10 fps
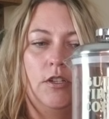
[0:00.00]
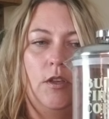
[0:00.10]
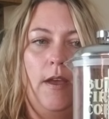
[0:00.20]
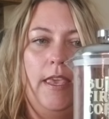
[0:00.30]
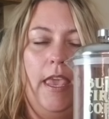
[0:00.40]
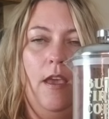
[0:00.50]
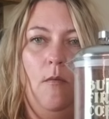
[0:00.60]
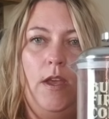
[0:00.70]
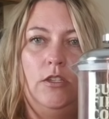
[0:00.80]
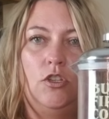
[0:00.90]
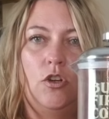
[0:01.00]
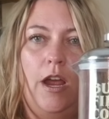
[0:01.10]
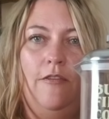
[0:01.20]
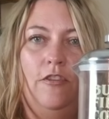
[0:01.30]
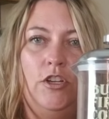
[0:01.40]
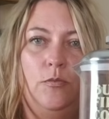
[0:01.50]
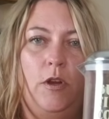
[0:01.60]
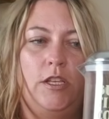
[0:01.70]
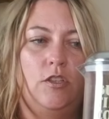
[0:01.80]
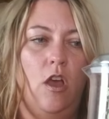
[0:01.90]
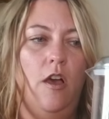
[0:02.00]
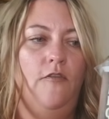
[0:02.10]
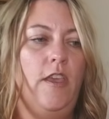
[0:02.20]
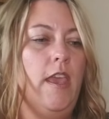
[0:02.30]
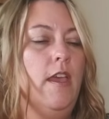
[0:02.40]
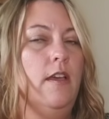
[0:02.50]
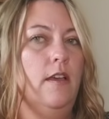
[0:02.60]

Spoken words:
So I can't wait to try French press coffee.